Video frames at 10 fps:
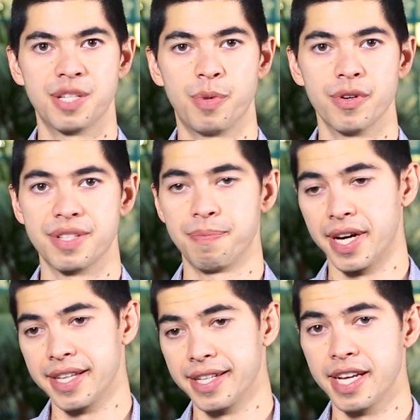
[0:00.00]
supports a
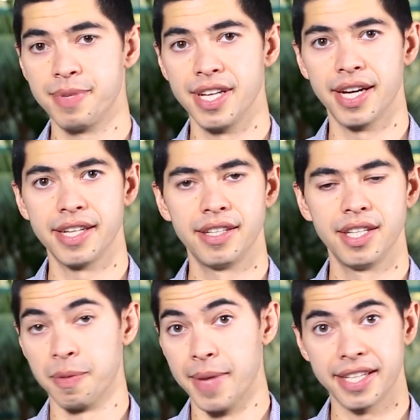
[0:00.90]
Python API,
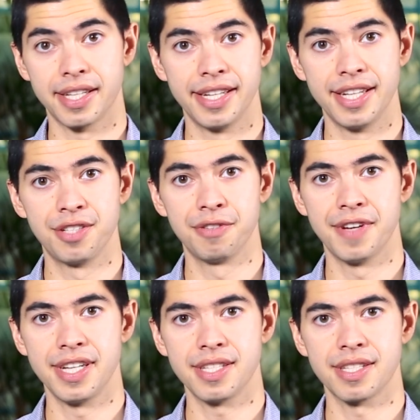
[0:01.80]
a command line
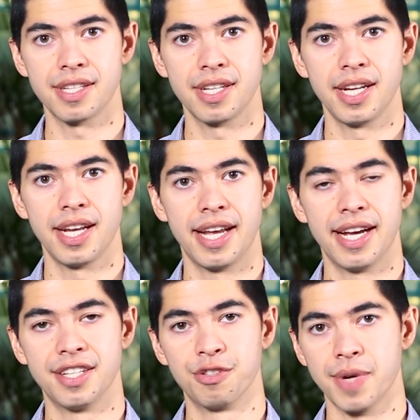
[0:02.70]
interface,
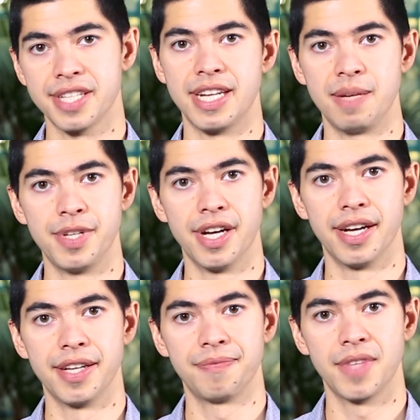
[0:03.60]
and a REST API.